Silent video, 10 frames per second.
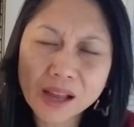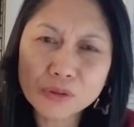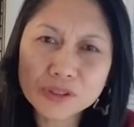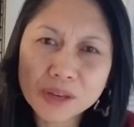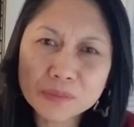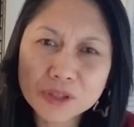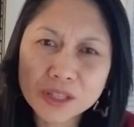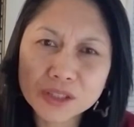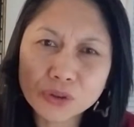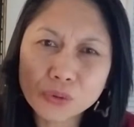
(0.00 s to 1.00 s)
Our
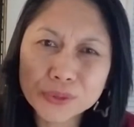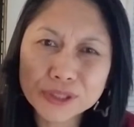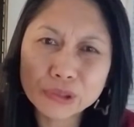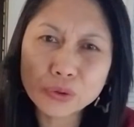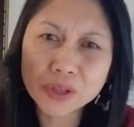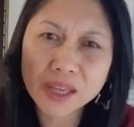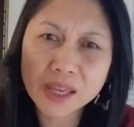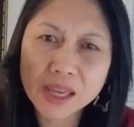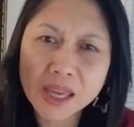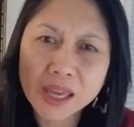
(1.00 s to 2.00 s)
subject is always
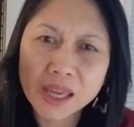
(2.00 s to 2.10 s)
looking